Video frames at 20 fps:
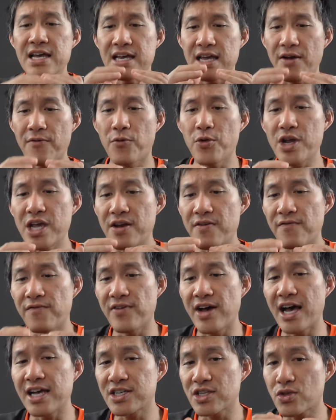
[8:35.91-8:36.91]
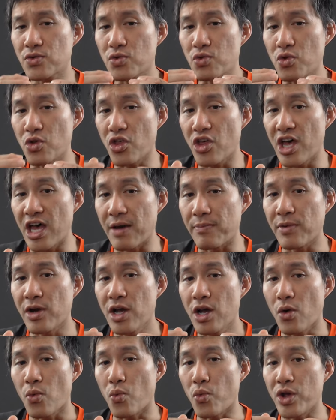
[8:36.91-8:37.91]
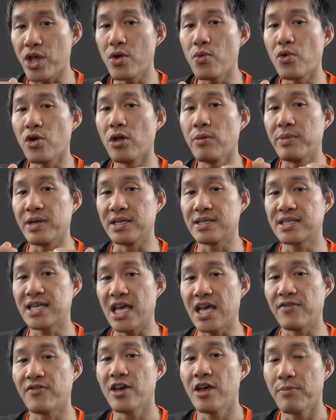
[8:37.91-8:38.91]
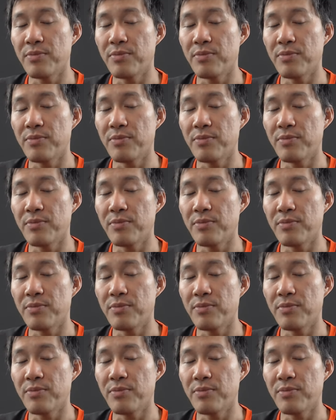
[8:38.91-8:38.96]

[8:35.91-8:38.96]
if we invest through them, we will be safe.